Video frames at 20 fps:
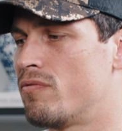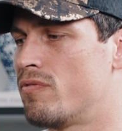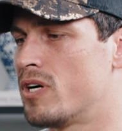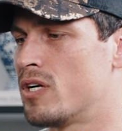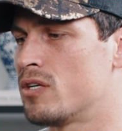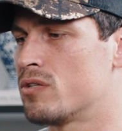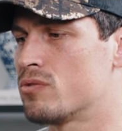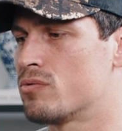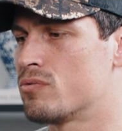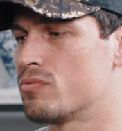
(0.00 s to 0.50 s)

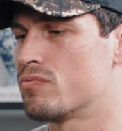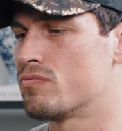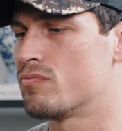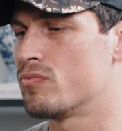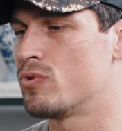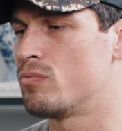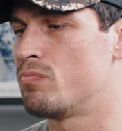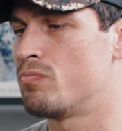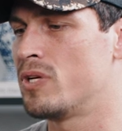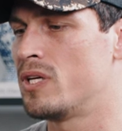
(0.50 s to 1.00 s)
advice
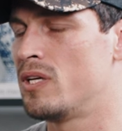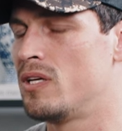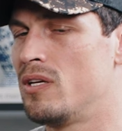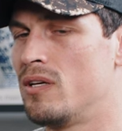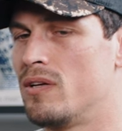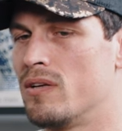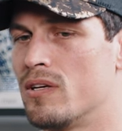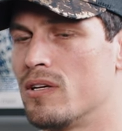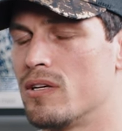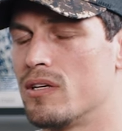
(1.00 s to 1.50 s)
would
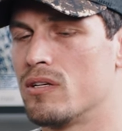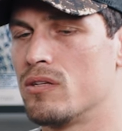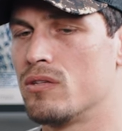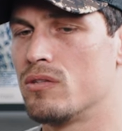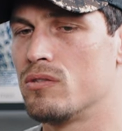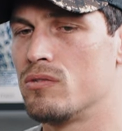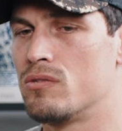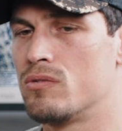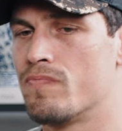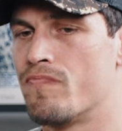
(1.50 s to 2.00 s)
be
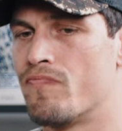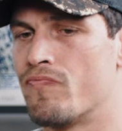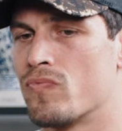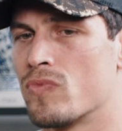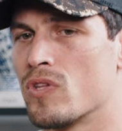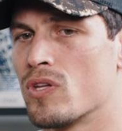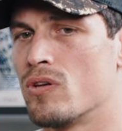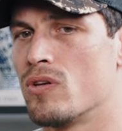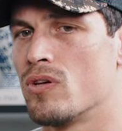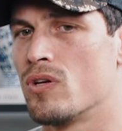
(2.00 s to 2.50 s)
is
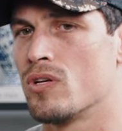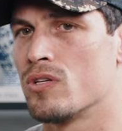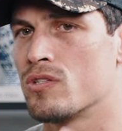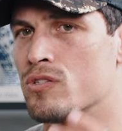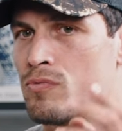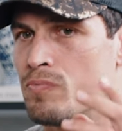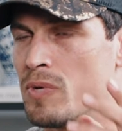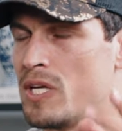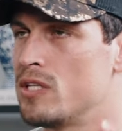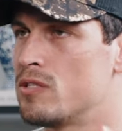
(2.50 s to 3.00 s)

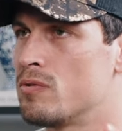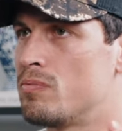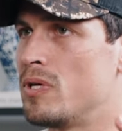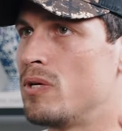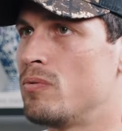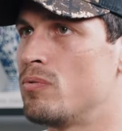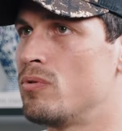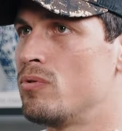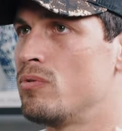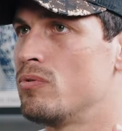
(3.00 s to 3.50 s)
speak to
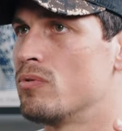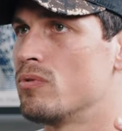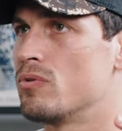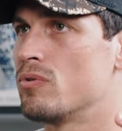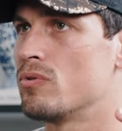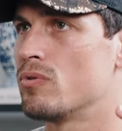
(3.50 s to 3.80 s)
people